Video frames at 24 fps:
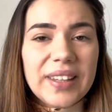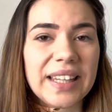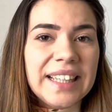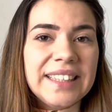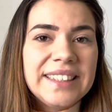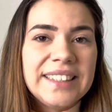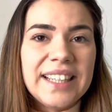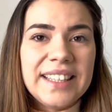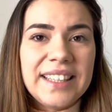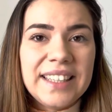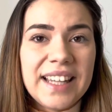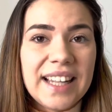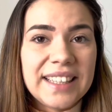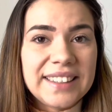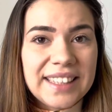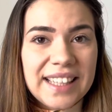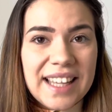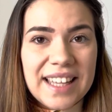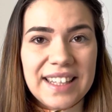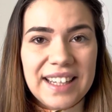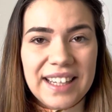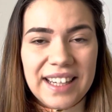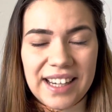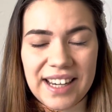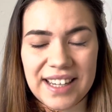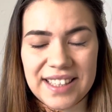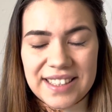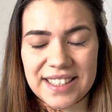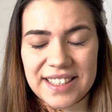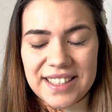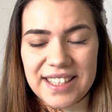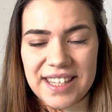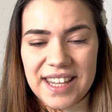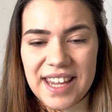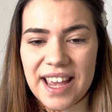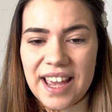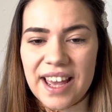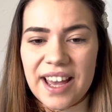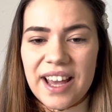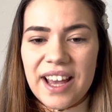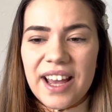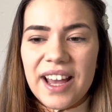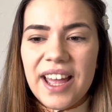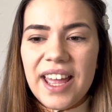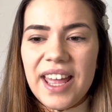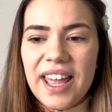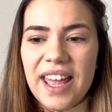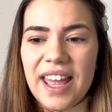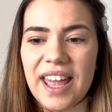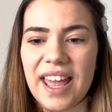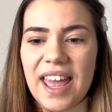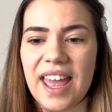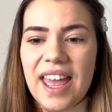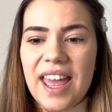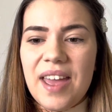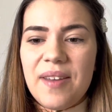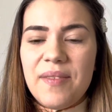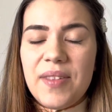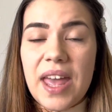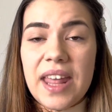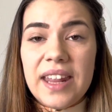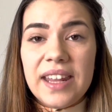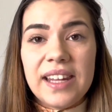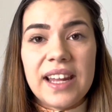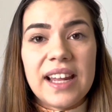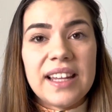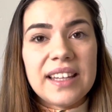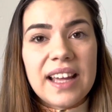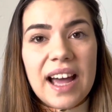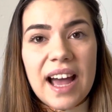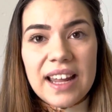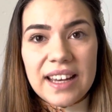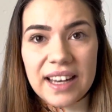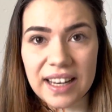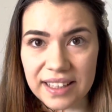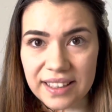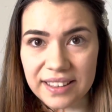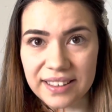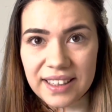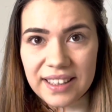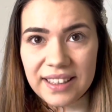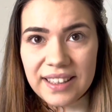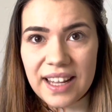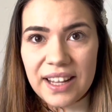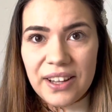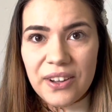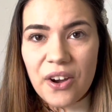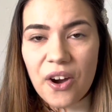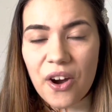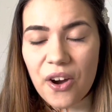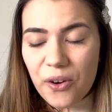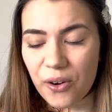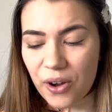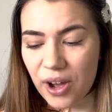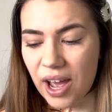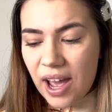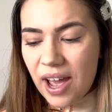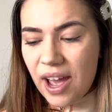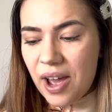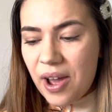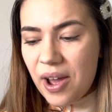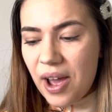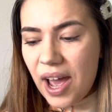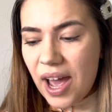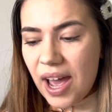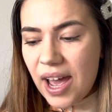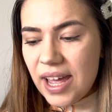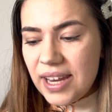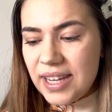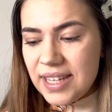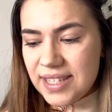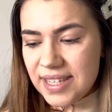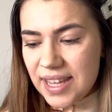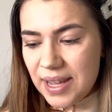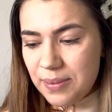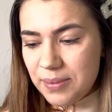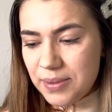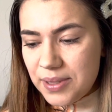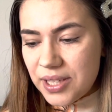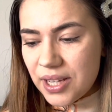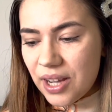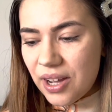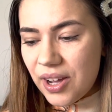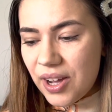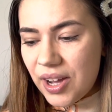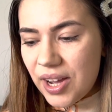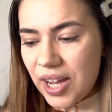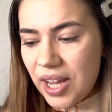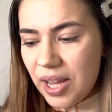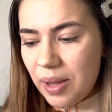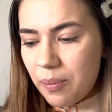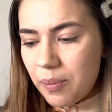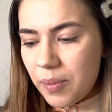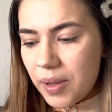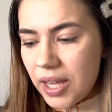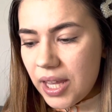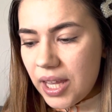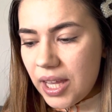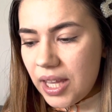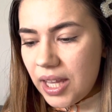So I think that's another great idea. Another thing they got her at the same time